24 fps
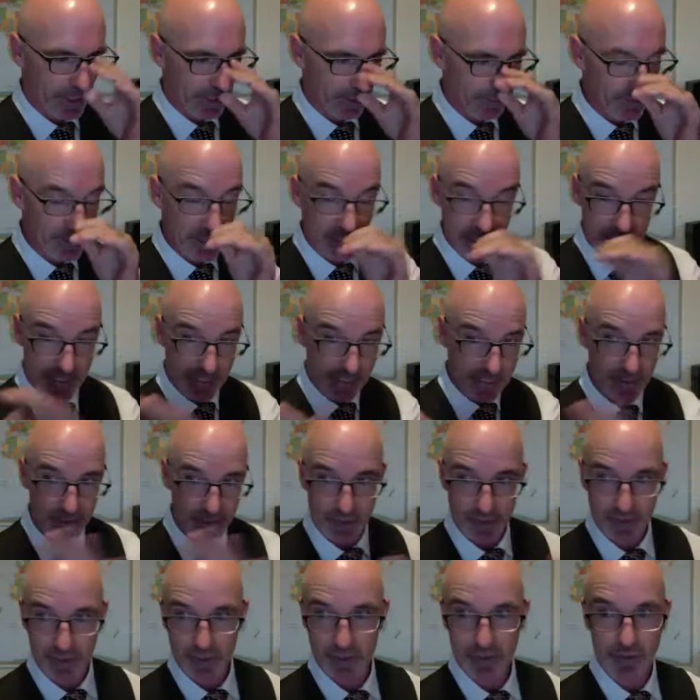and see, that has
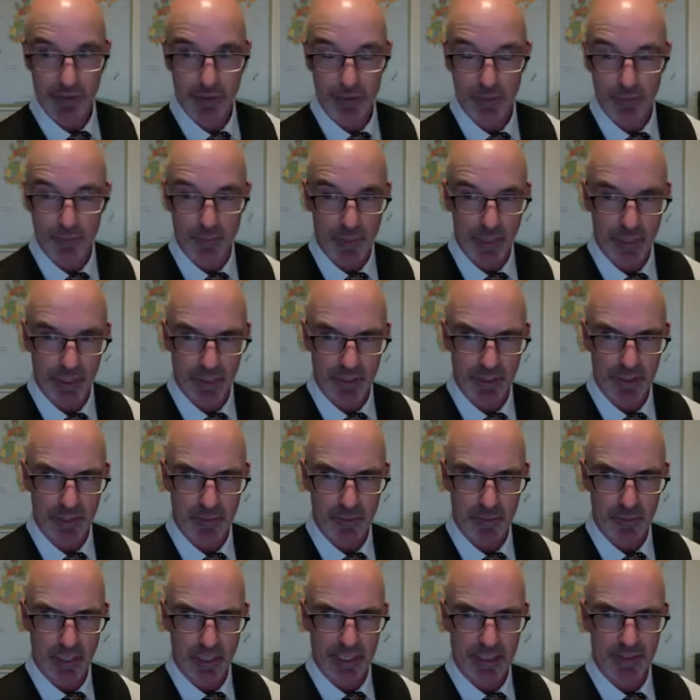nothing to do with marketing or
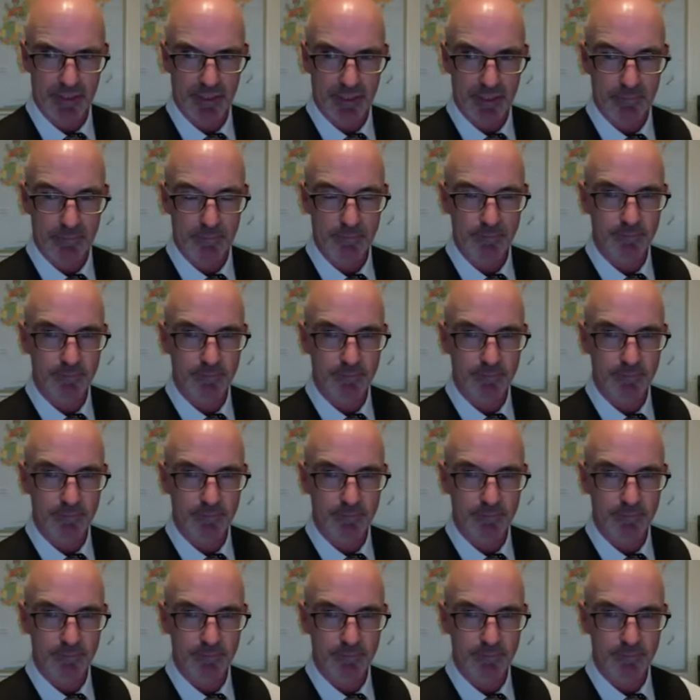branding.